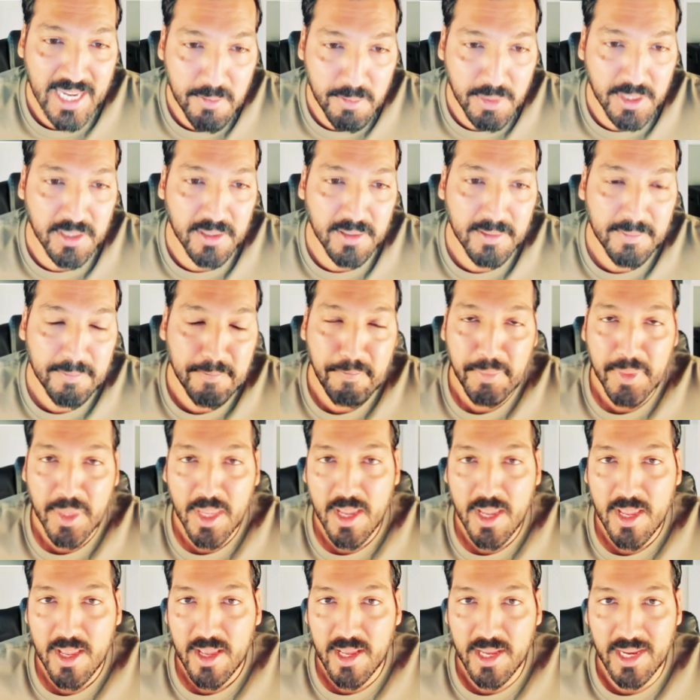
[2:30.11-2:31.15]
that bill.
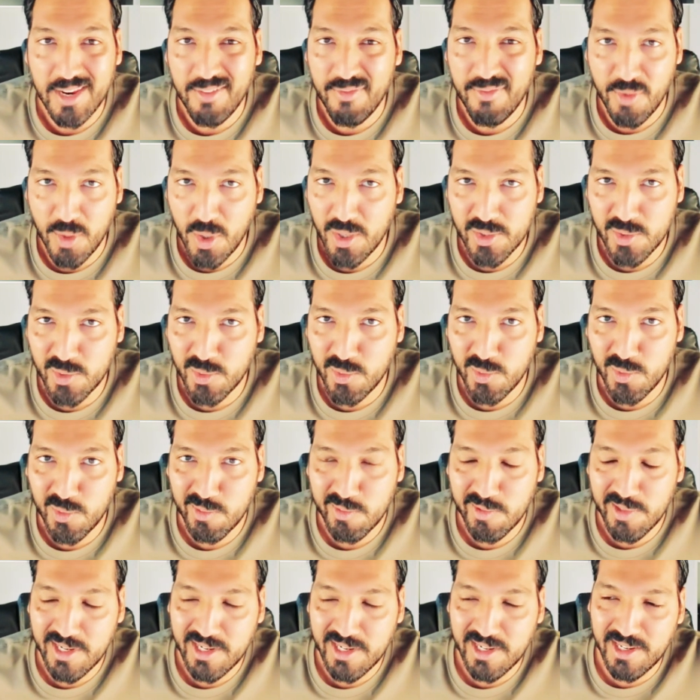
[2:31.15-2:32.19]
He forgot
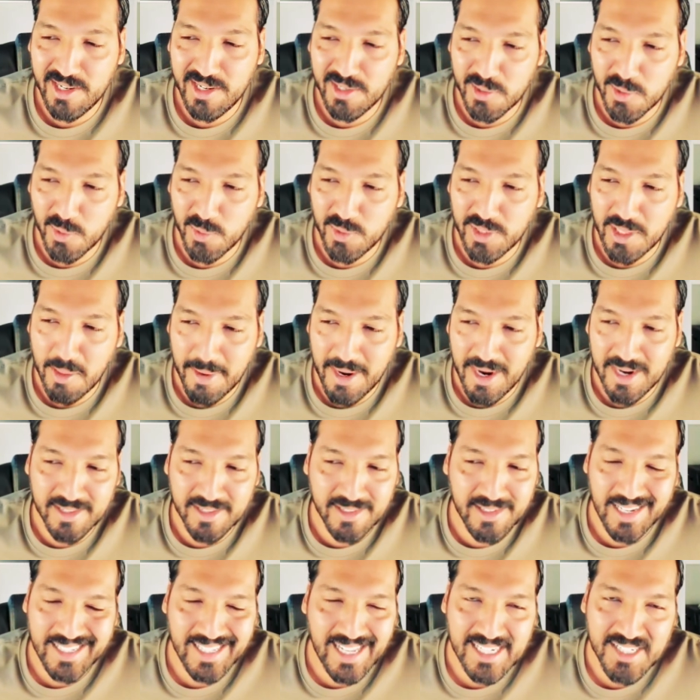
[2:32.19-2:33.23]
to include that
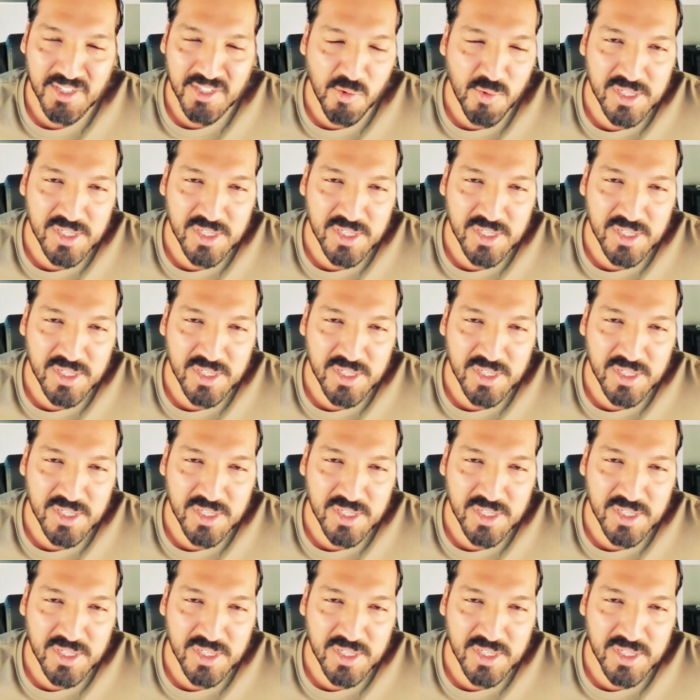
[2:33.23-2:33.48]
part. That's the